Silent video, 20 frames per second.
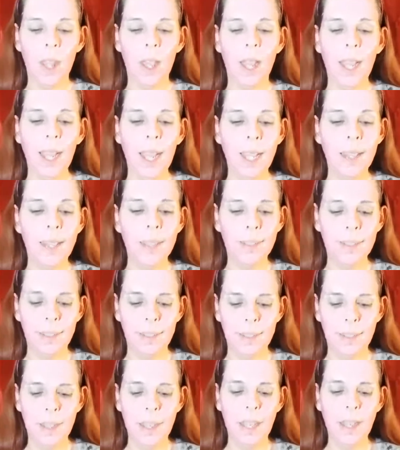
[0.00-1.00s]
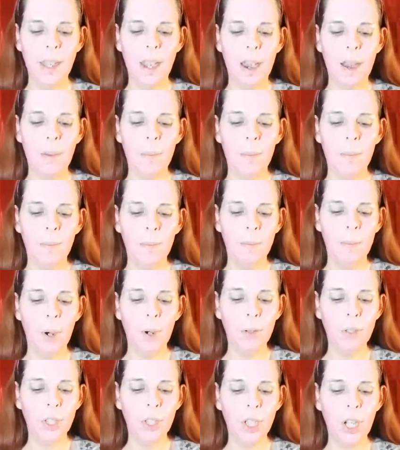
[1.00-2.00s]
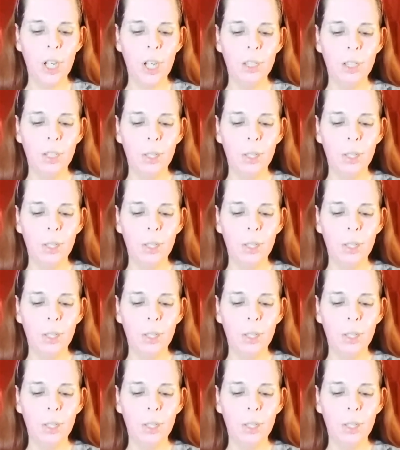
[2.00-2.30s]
Again, this is the Boscia